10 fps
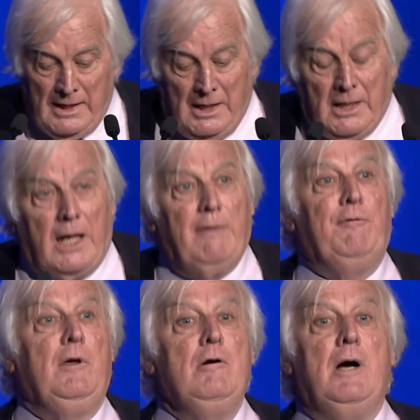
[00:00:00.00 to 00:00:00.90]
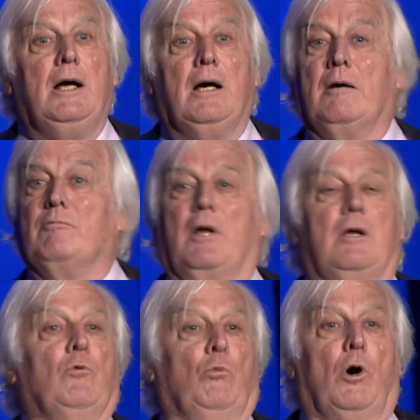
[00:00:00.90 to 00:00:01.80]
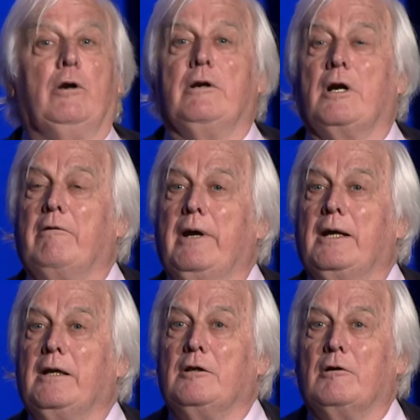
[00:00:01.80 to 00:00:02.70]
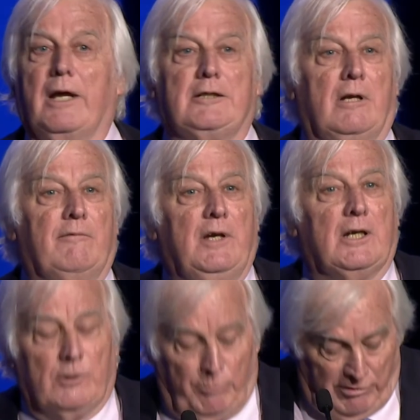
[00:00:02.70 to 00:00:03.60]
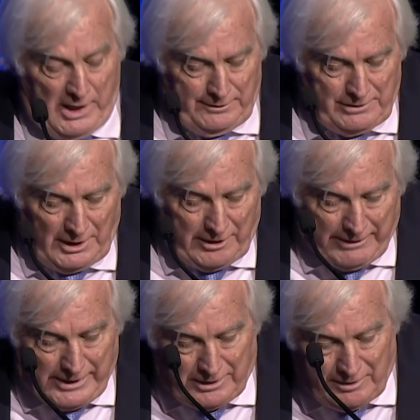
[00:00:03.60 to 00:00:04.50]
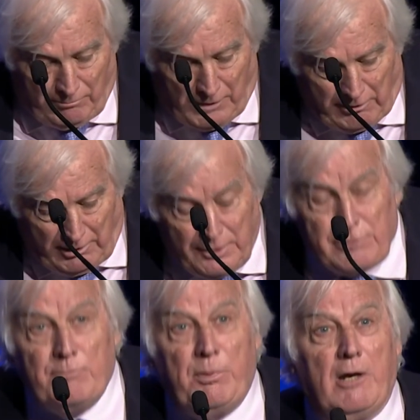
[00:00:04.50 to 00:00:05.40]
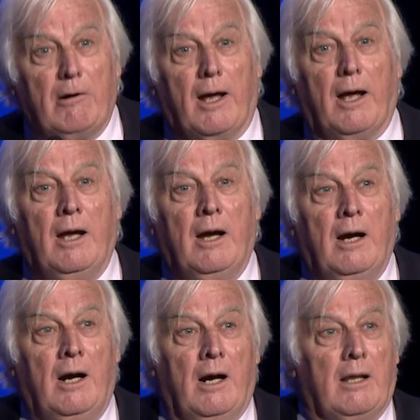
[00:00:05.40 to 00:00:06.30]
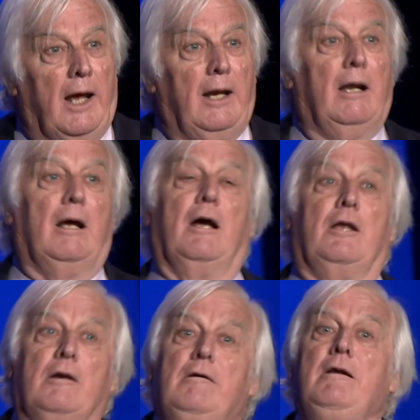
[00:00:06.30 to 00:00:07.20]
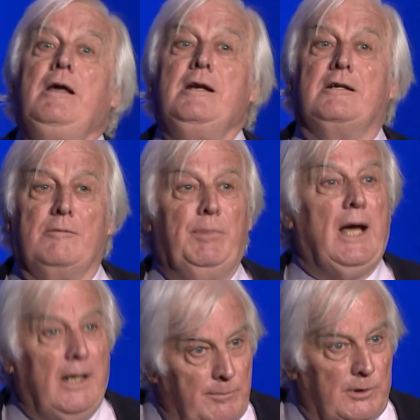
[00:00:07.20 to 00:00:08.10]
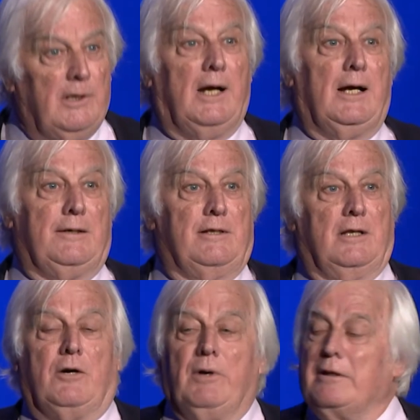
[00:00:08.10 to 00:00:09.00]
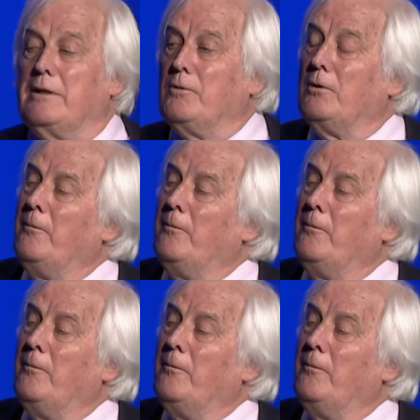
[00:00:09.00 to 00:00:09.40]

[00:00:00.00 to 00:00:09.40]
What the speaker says: If you are wandering around in your electric vehicle, prancing around, morally superior, then you need to be able to answer the question, well,